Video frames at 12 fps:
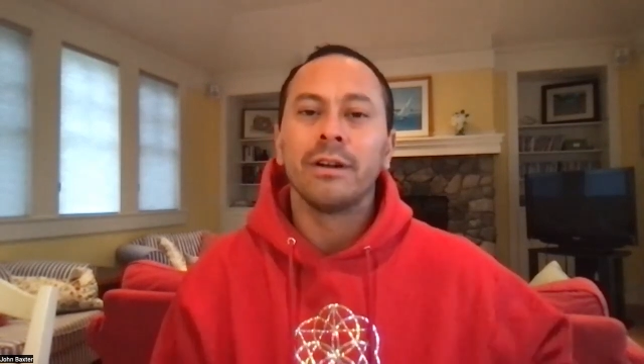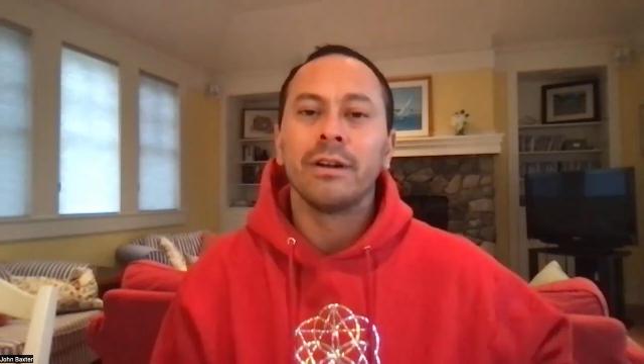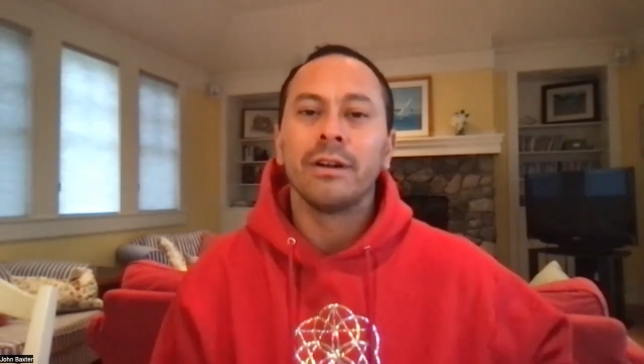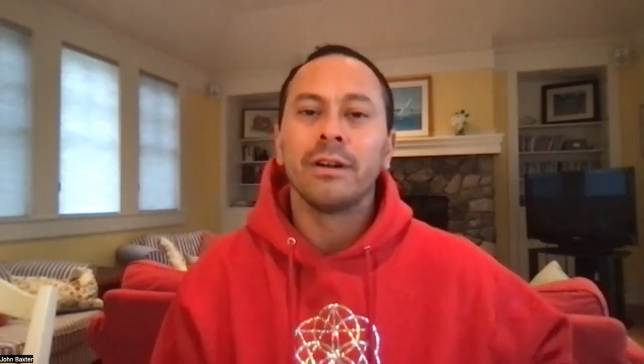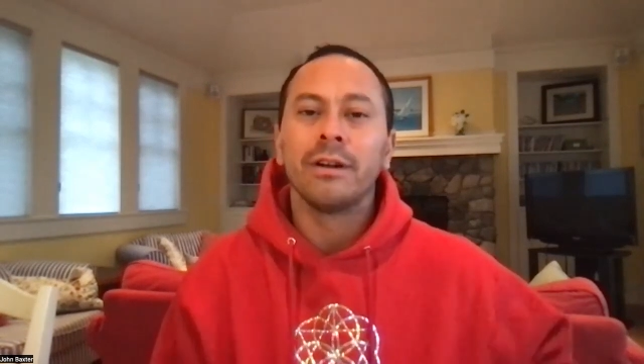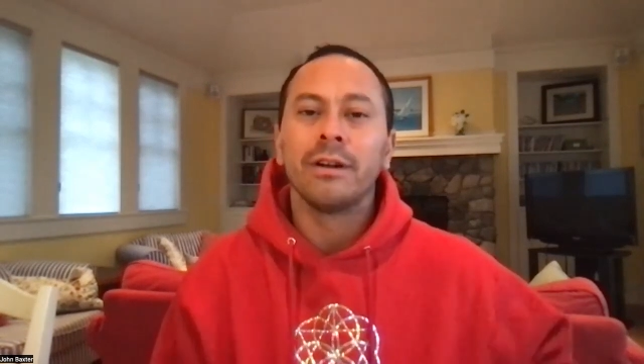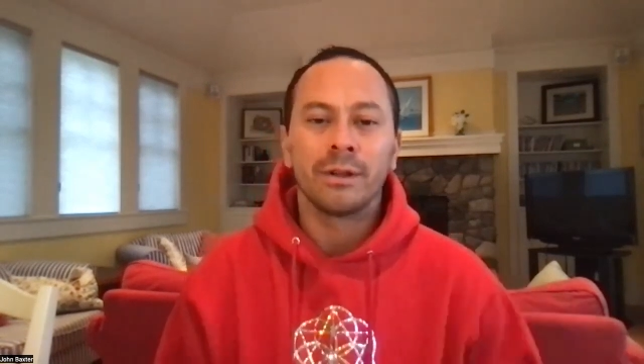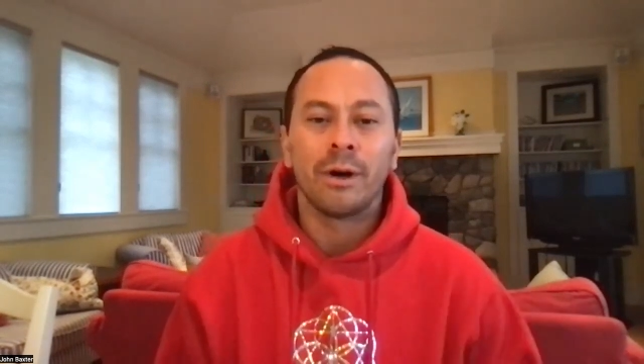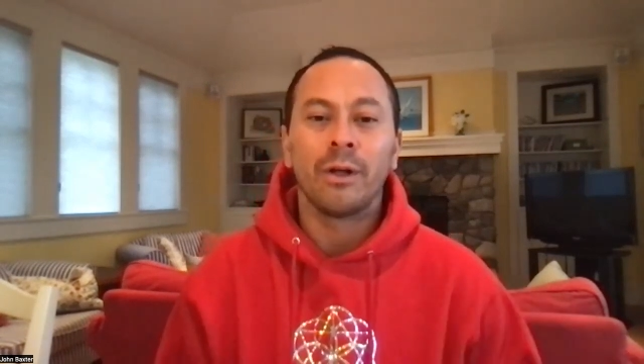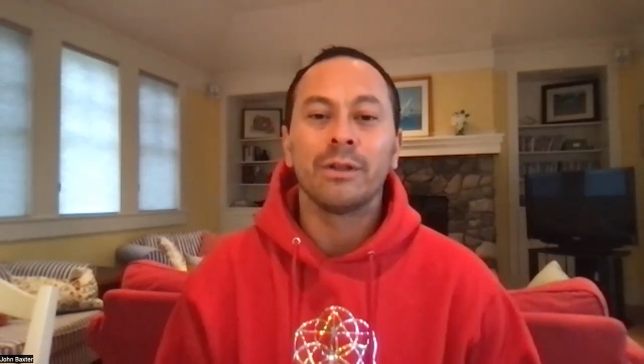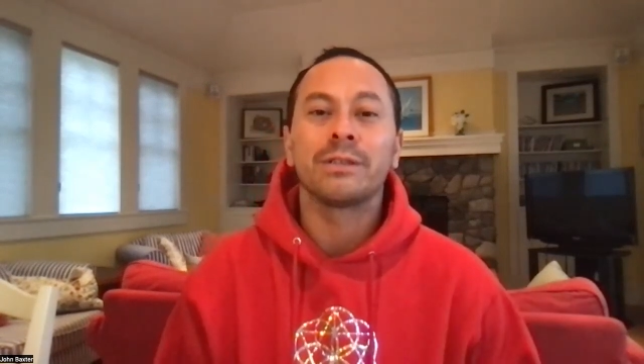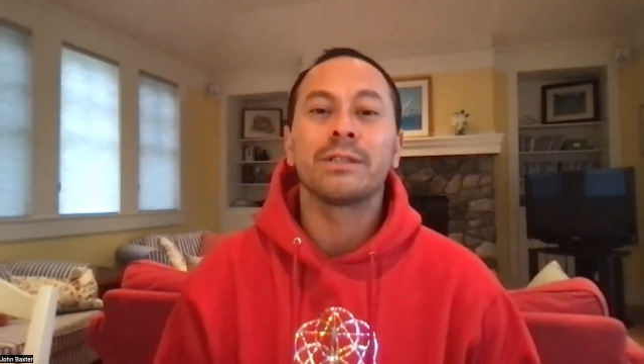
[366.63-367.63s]
with
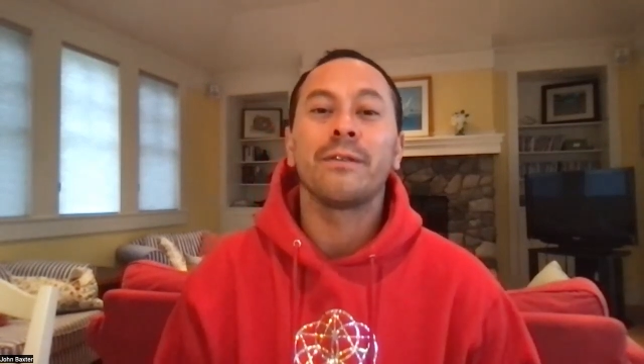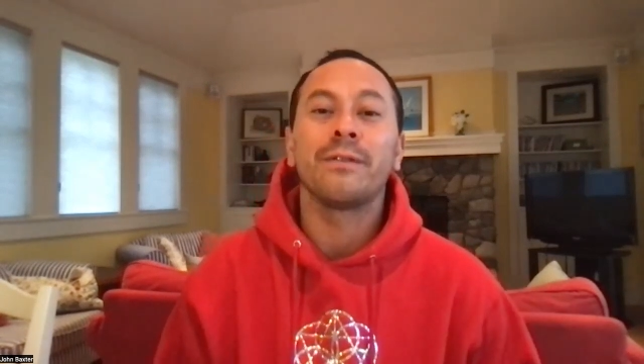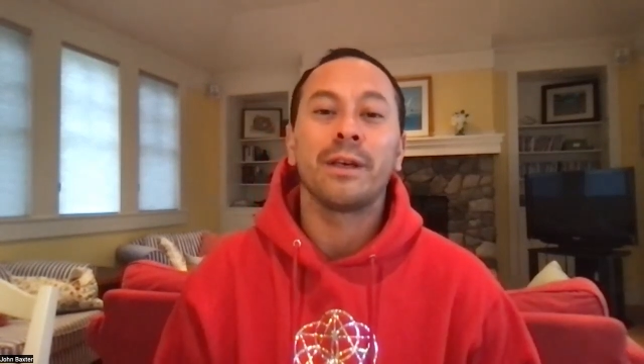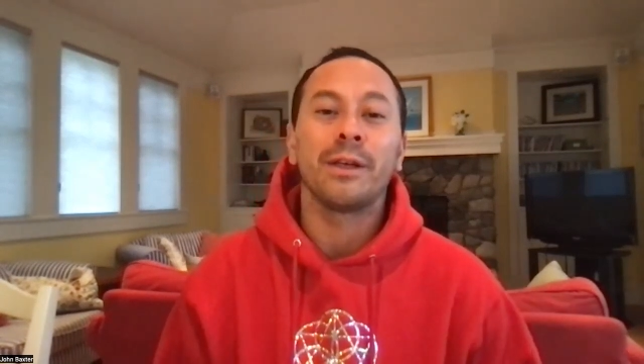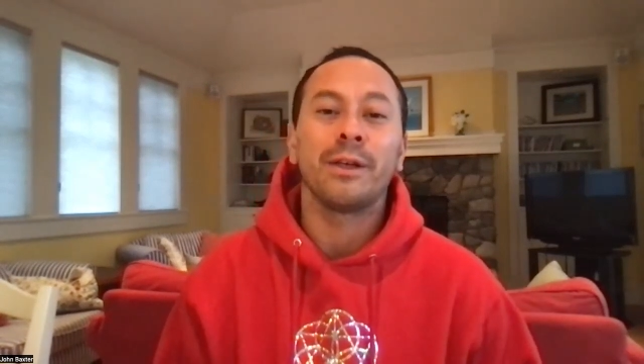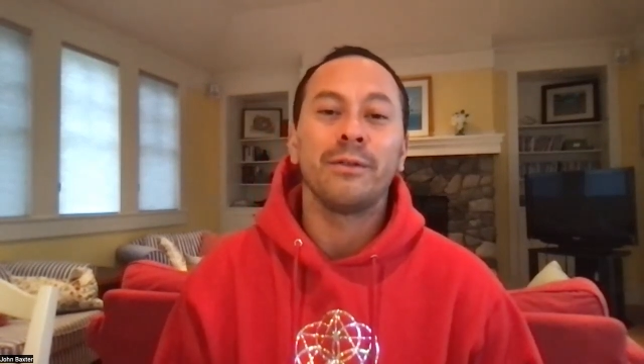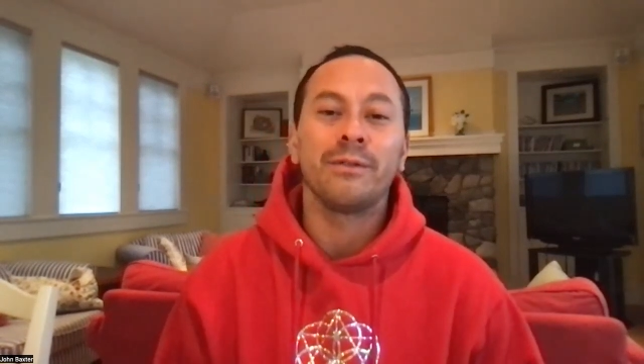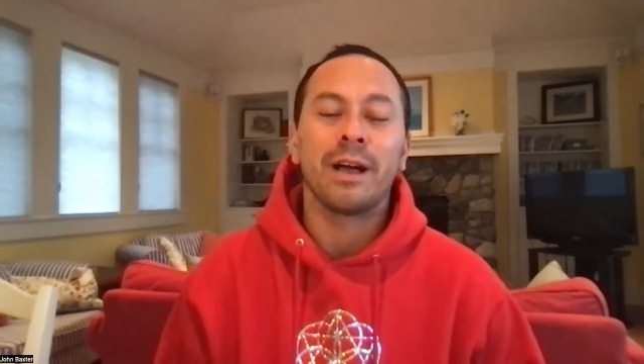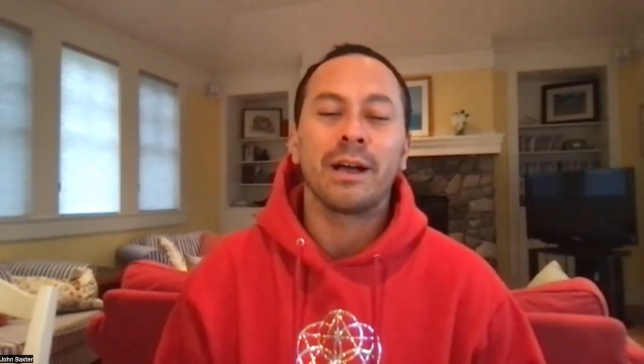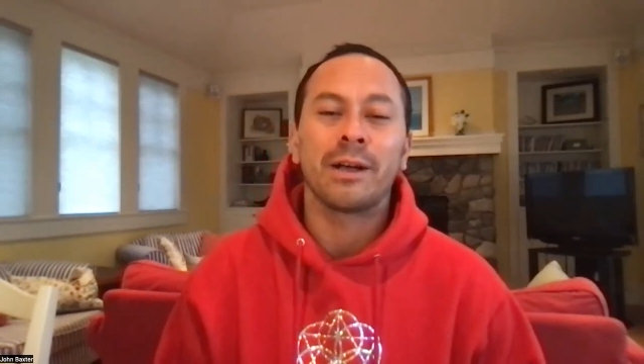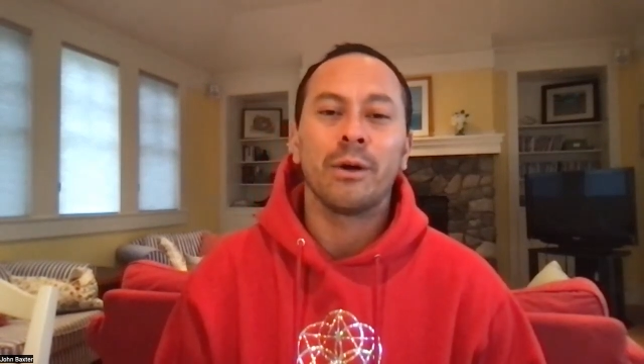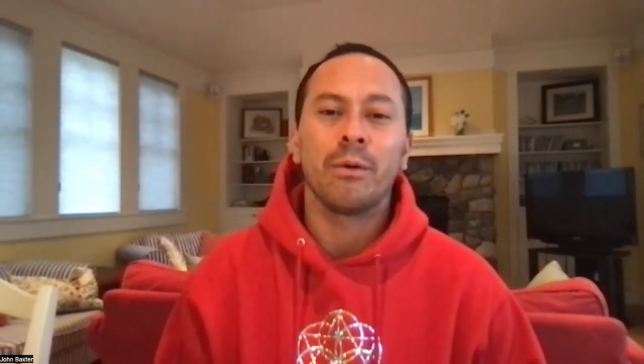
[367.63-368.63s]
all the stuff that you've
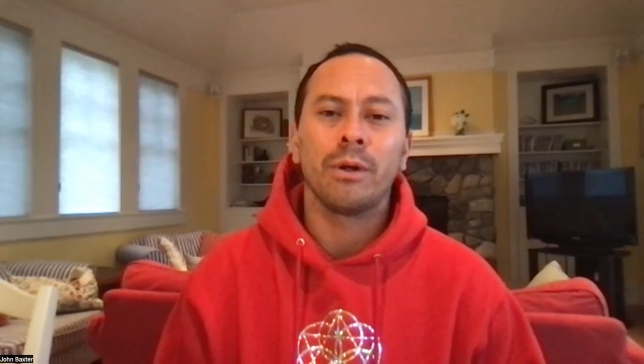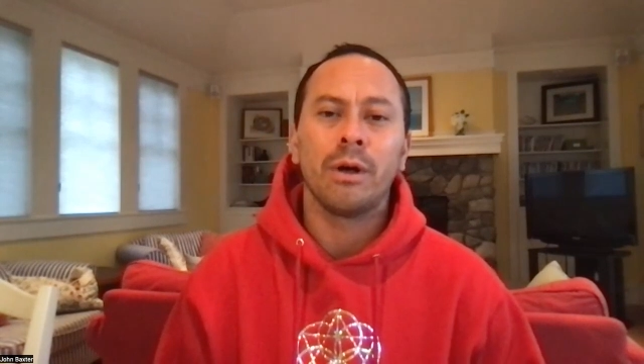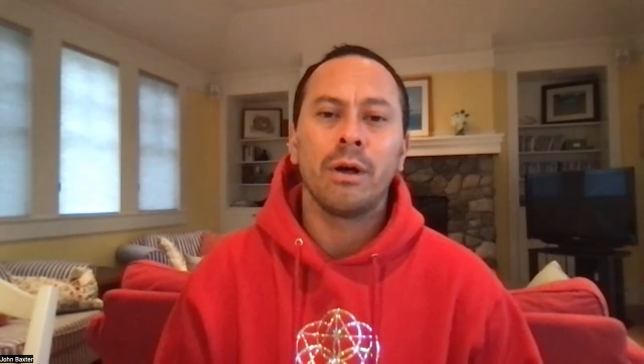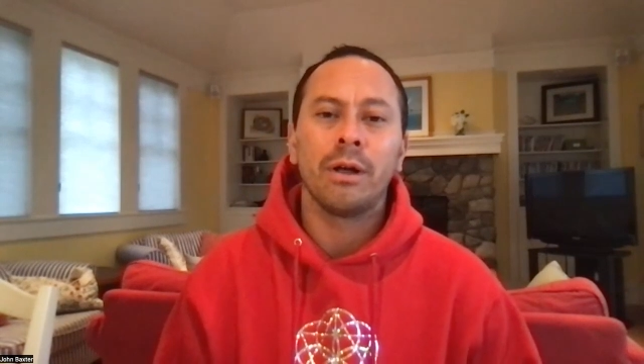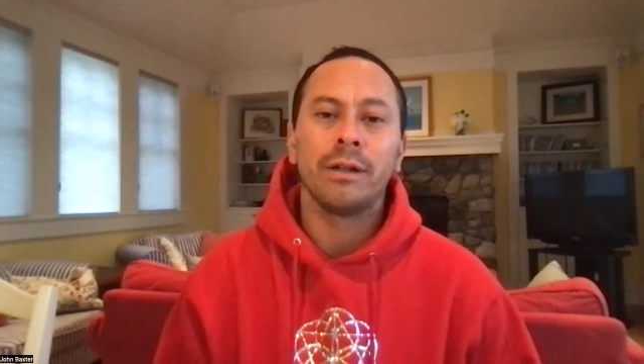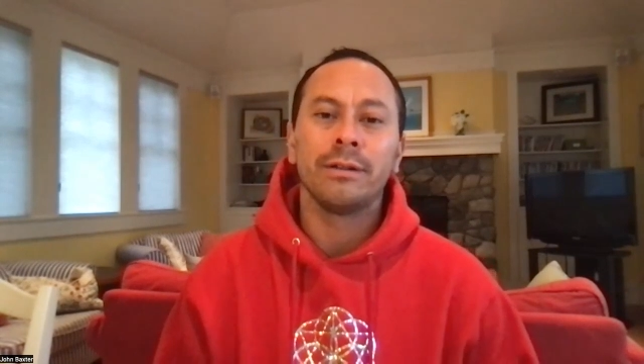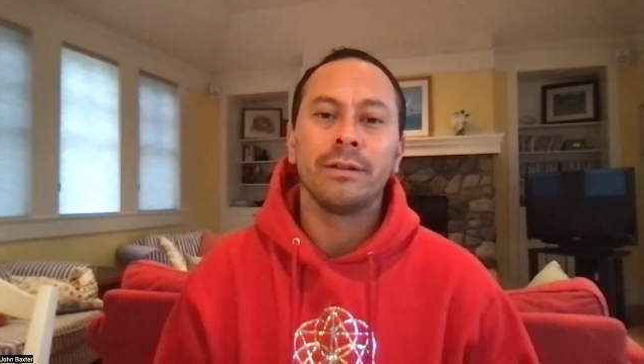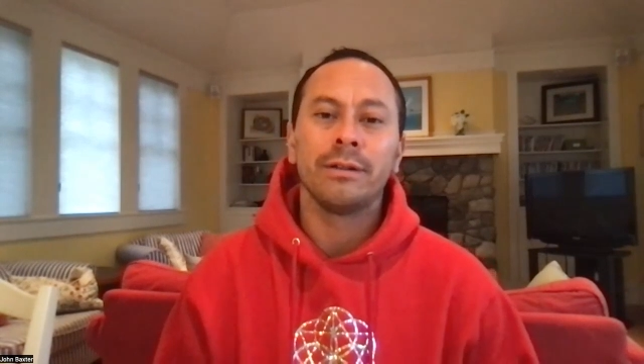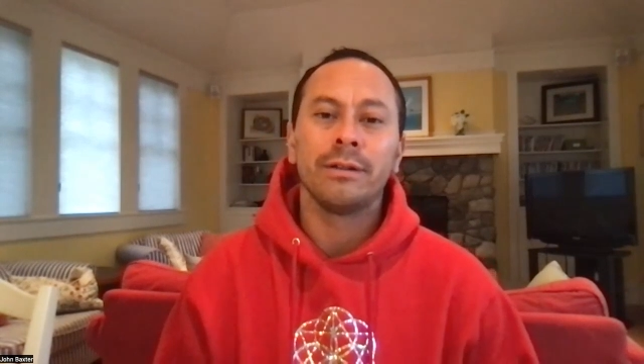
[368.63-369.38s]
got going on?